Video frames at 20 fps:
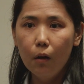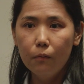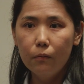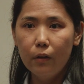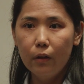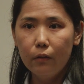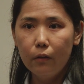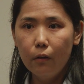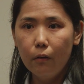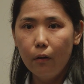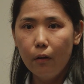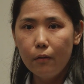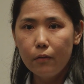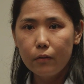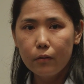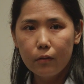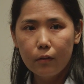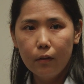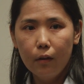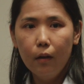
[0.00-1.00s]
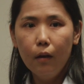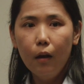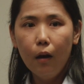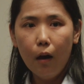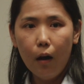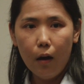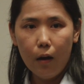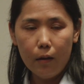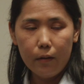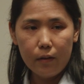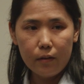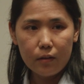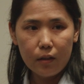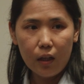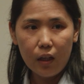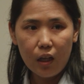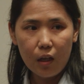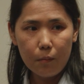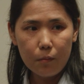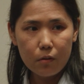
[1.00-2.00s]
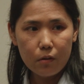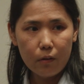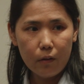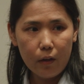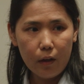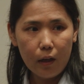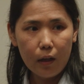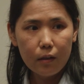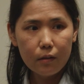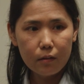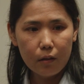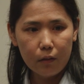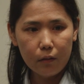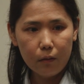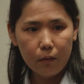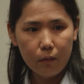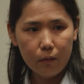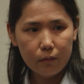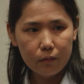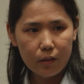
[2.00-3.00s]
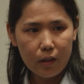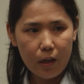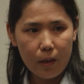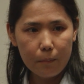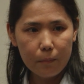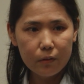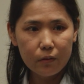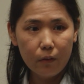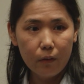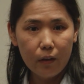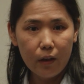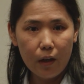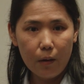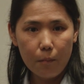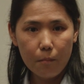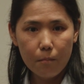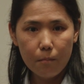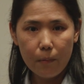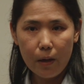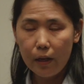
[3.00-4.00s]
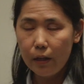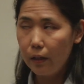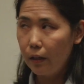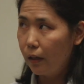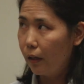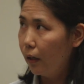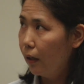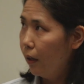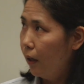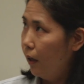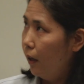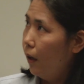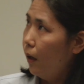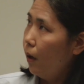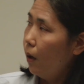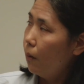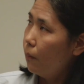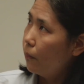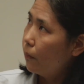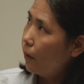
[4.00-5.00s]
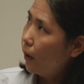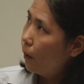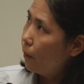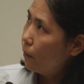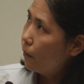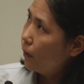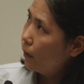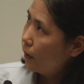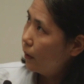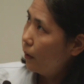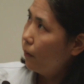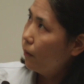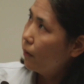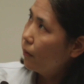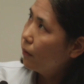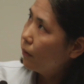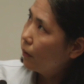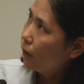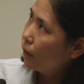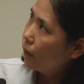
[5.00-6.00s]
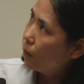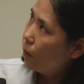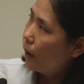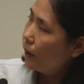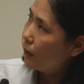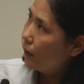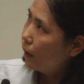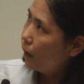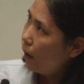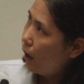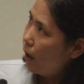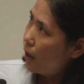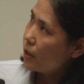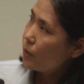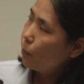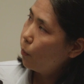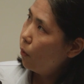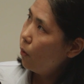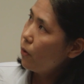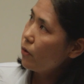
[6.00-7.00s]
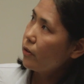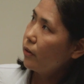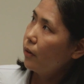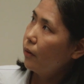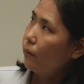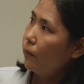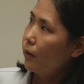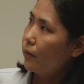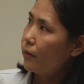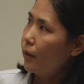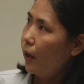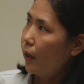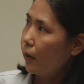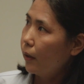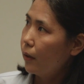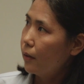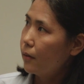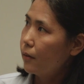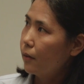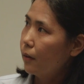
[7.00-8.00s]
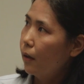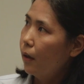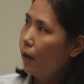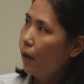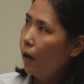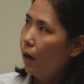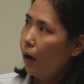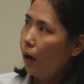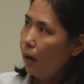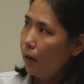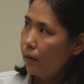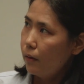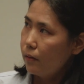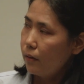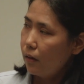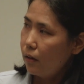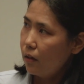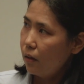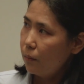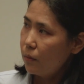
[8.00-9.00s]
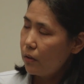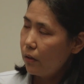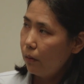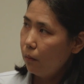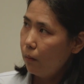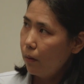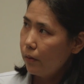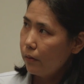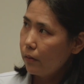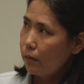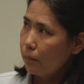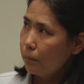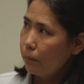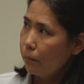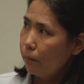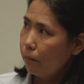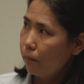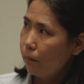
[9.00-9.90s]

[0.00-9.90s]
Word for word: of the neurons are this inhibitory interneuron type. So there are many of, of, you know, quite a large portion of the circuit are these inhibitory ones.